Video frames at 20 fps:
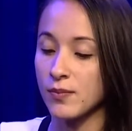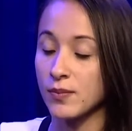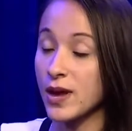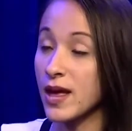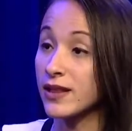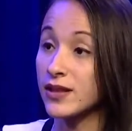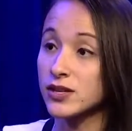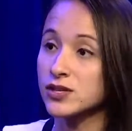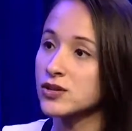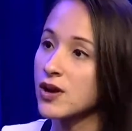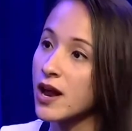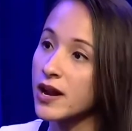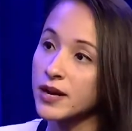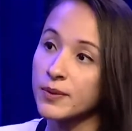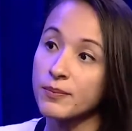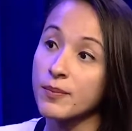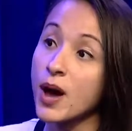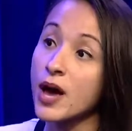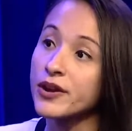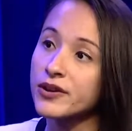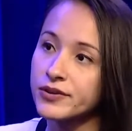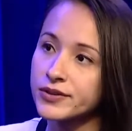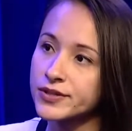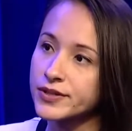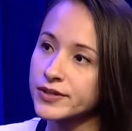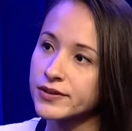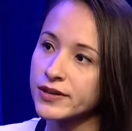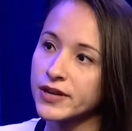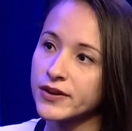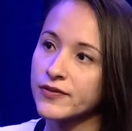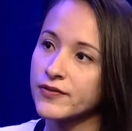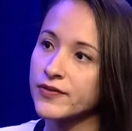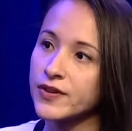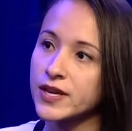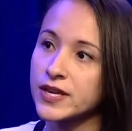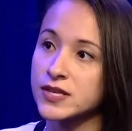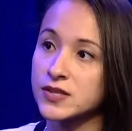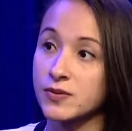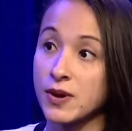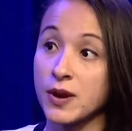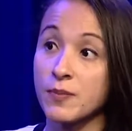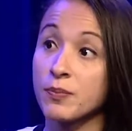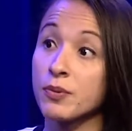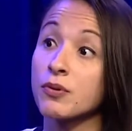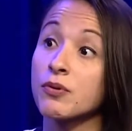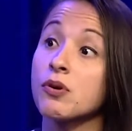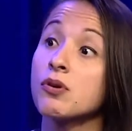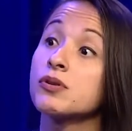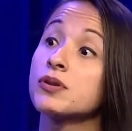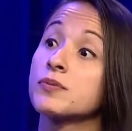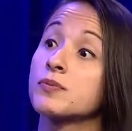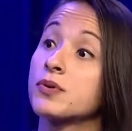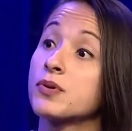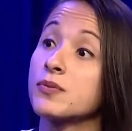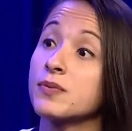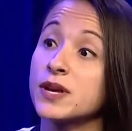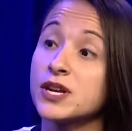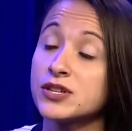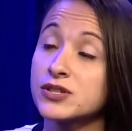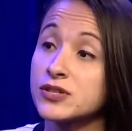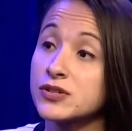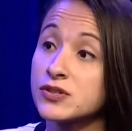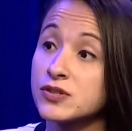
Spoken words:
electronic monitoring fees, right? Parole and probation